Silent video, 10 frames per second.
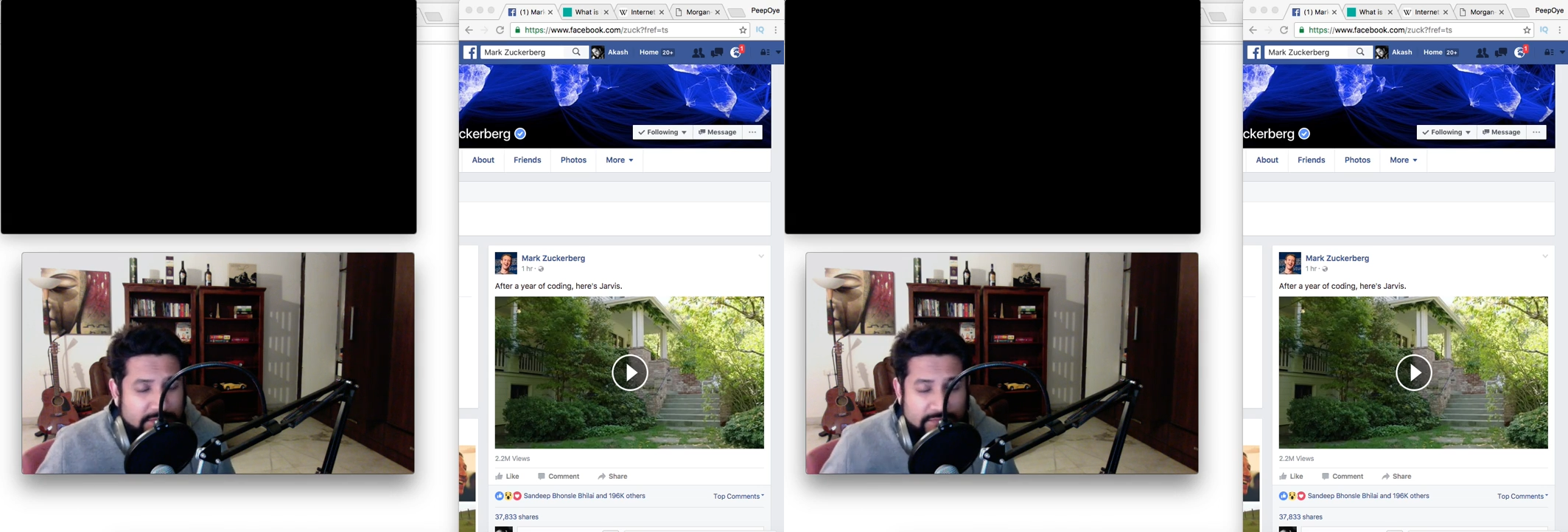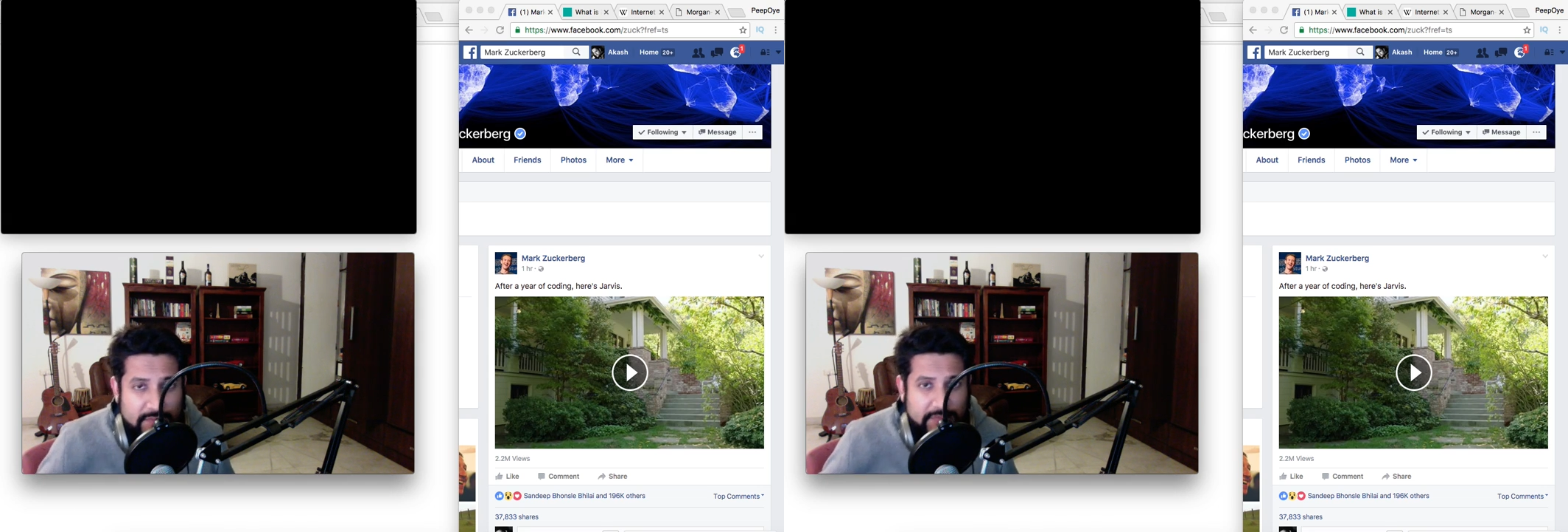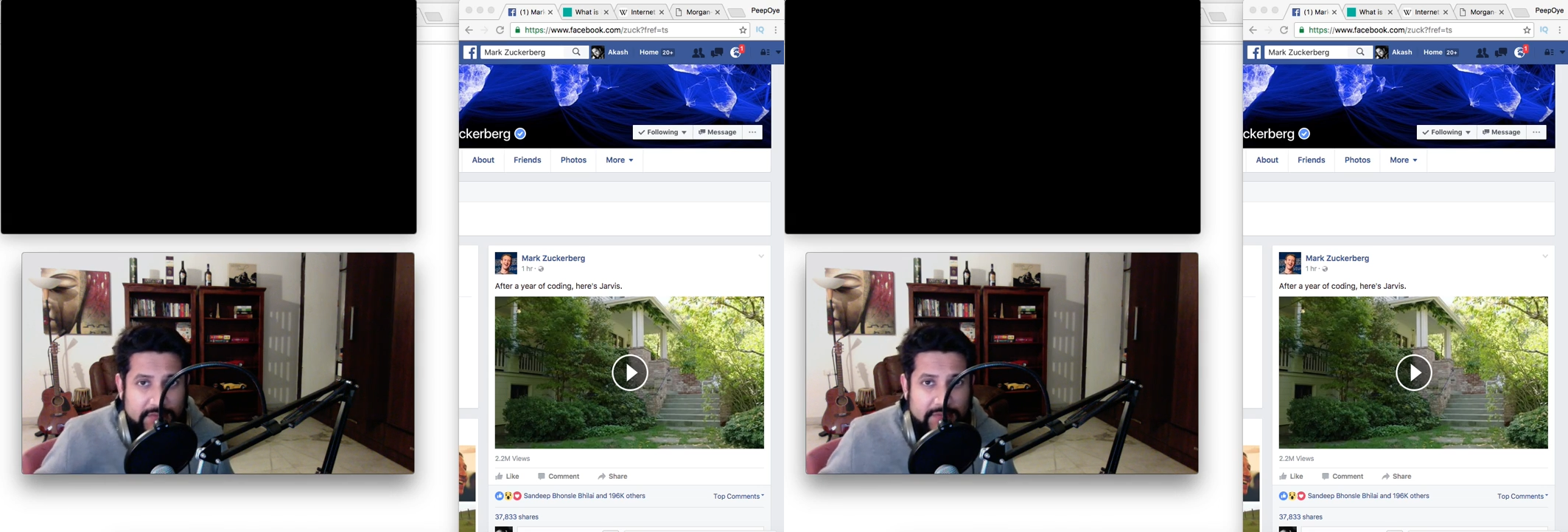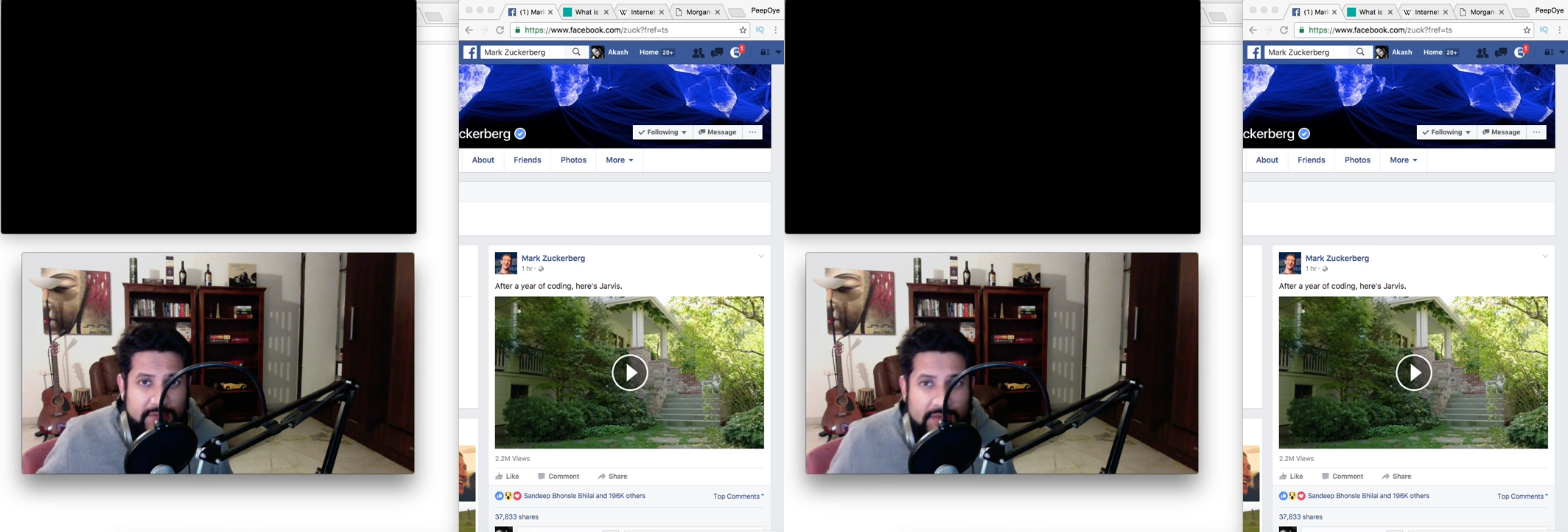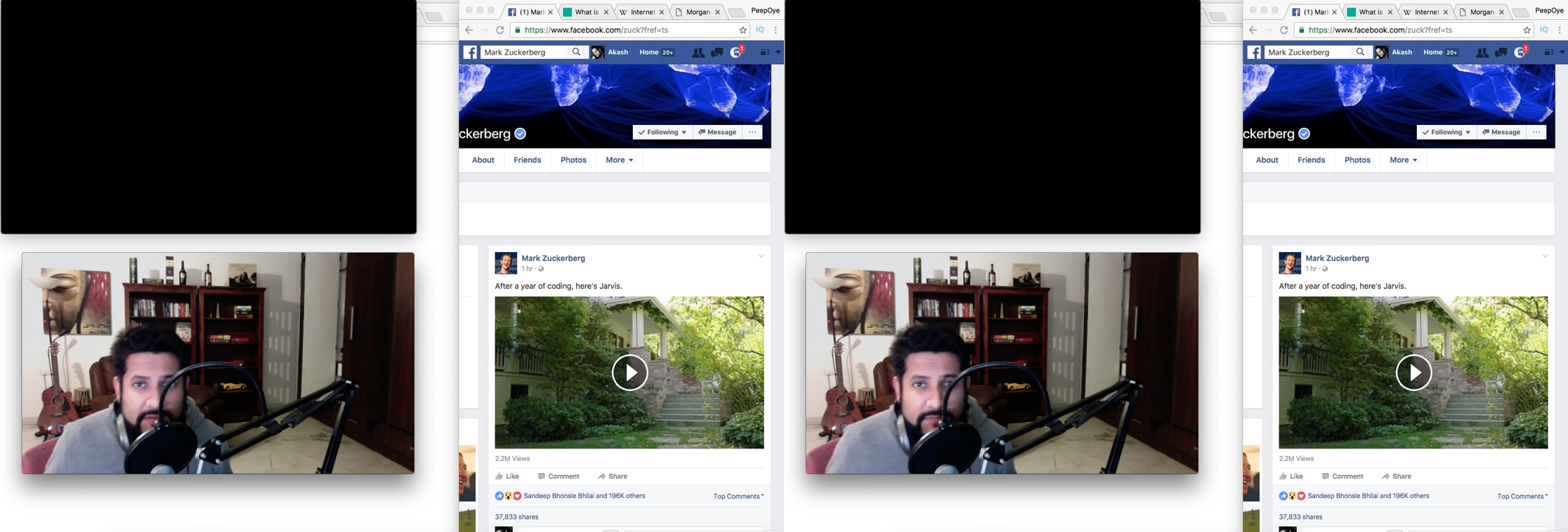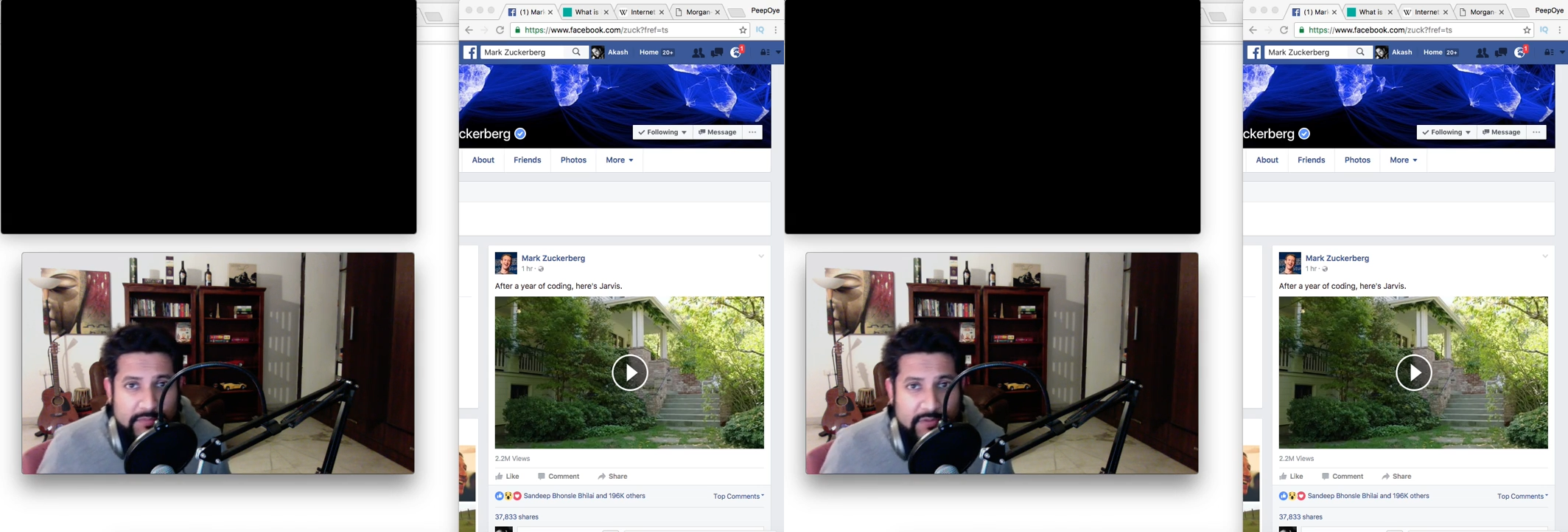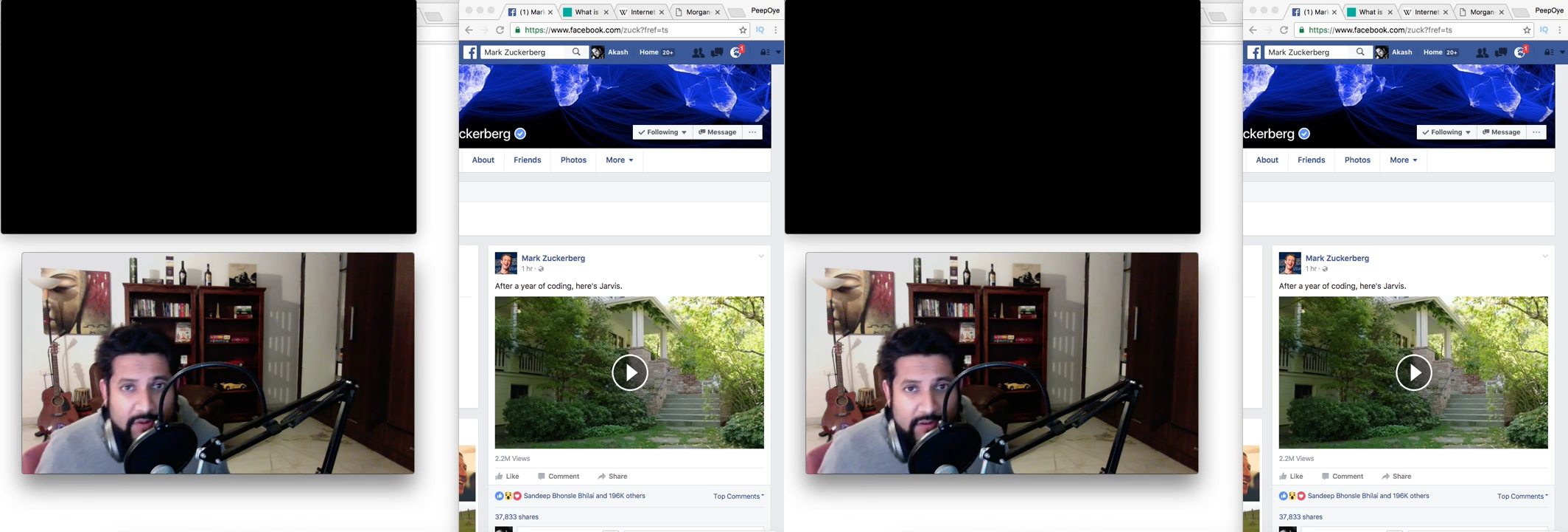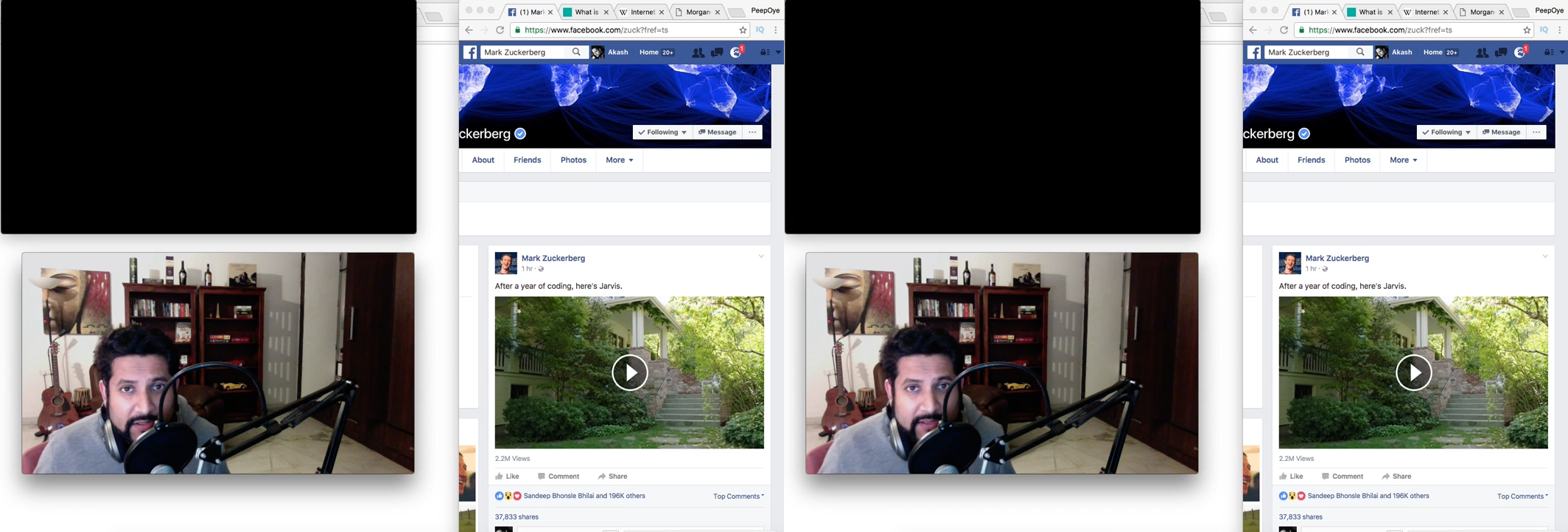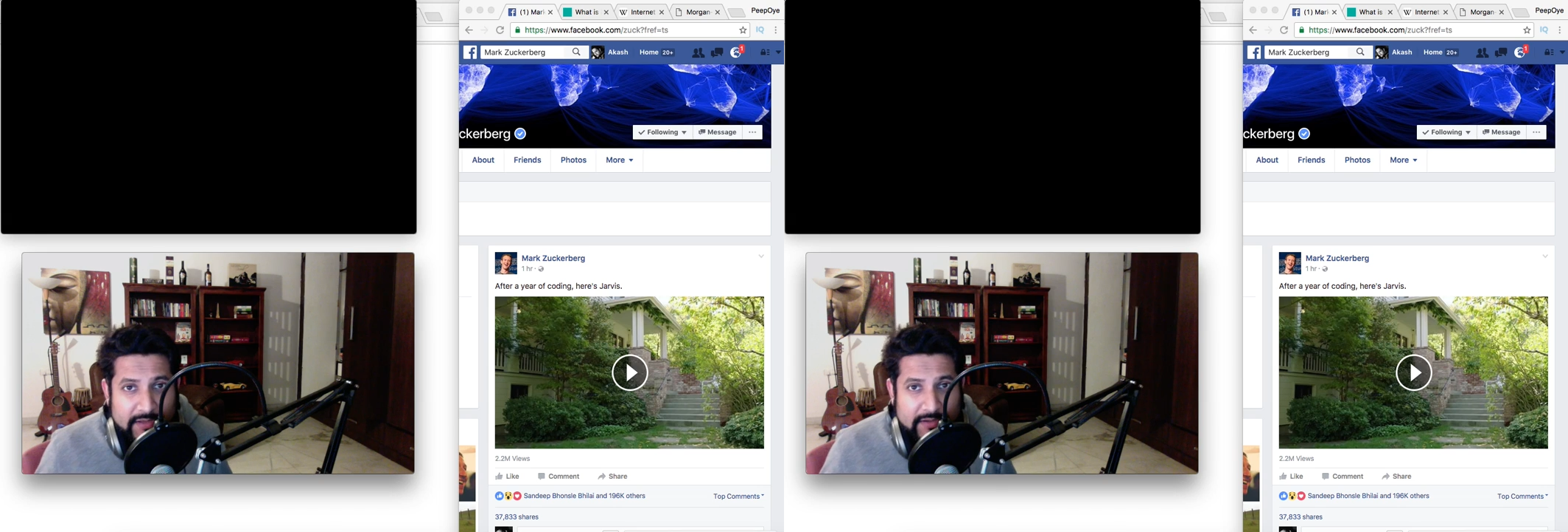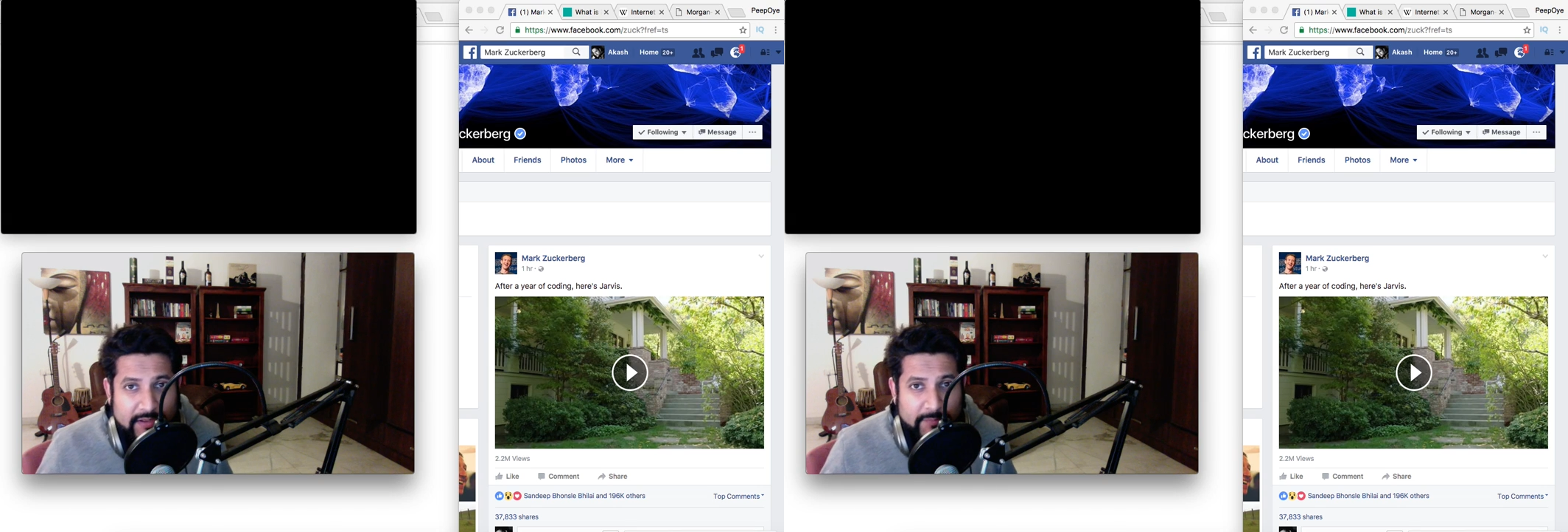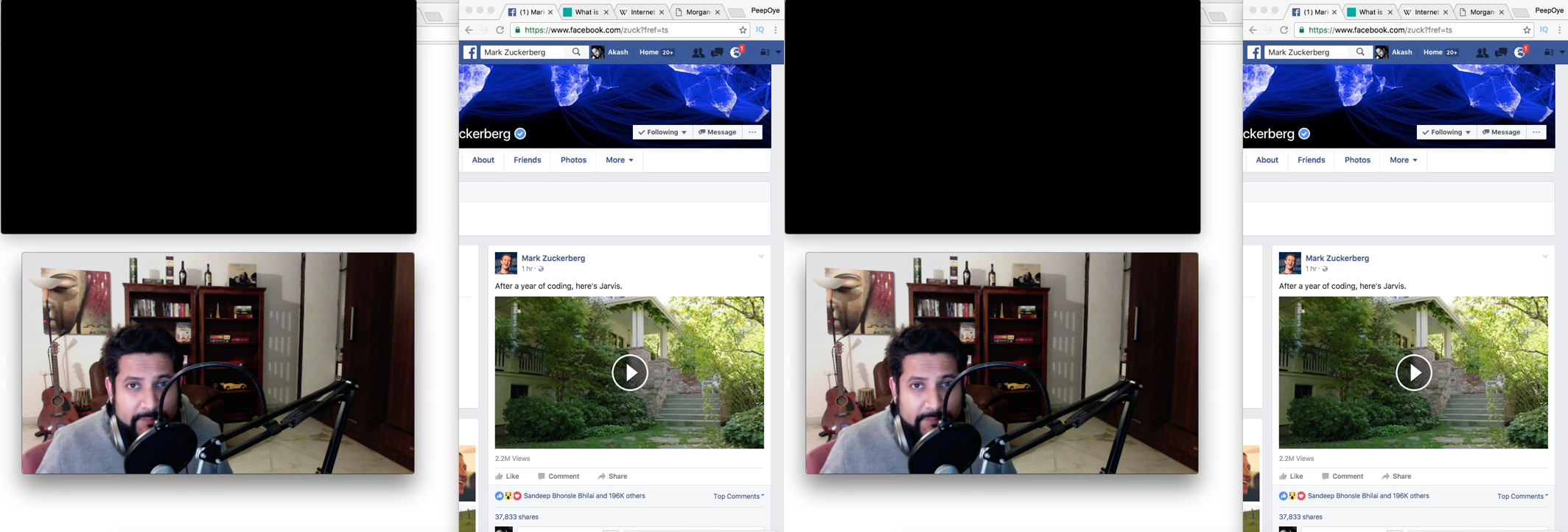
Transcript: Maybe, maybe not. Now,